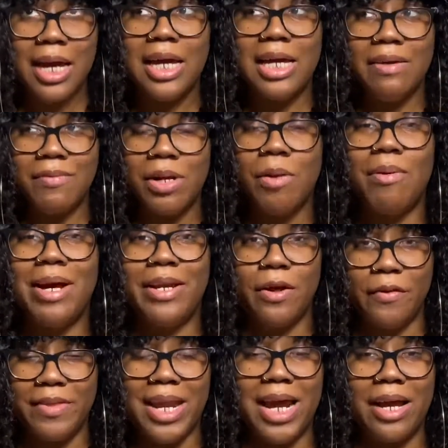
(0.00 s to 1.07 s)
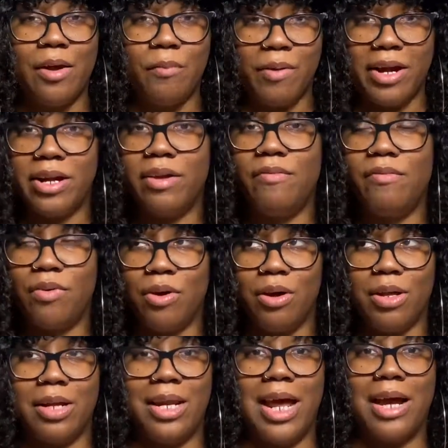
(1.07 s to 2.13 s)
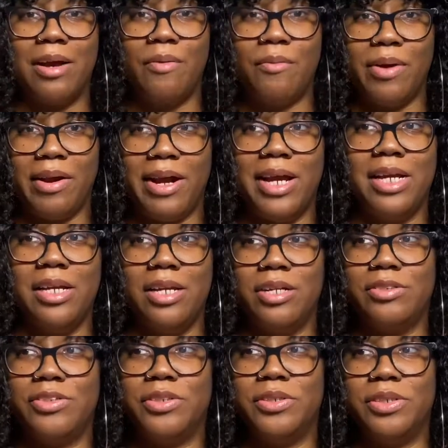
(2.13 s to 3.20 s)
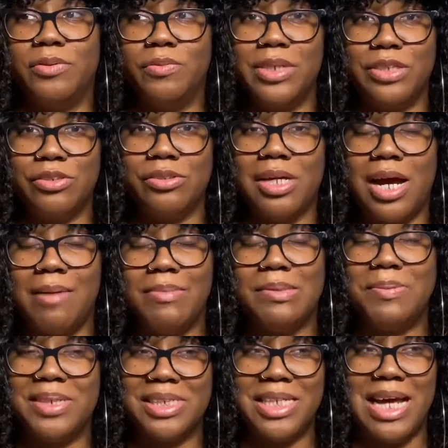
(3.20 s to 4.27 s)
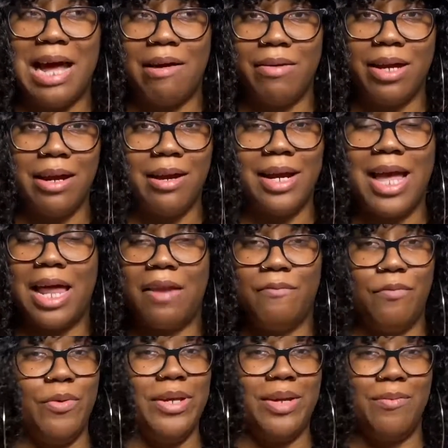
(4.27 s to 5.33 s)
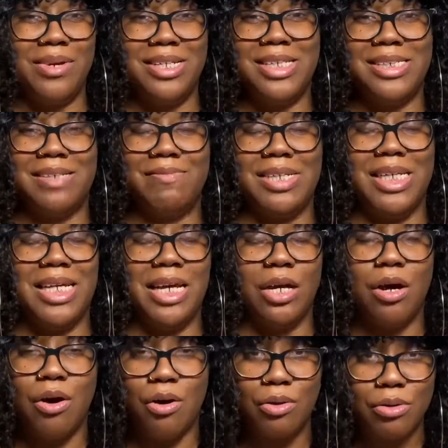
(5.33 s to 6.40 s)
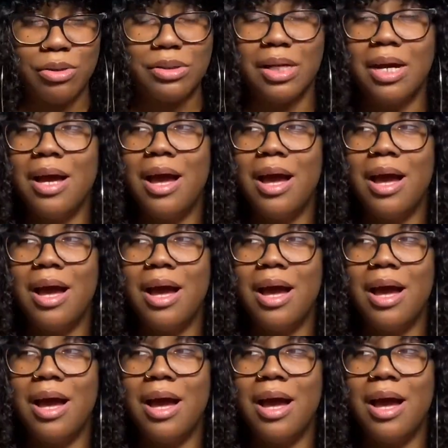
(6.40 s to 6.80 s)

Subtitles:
even though I know that I could wear it in the fall and I could wear it, you know, during the winter time, especially out here in California where it doesn't really get cold.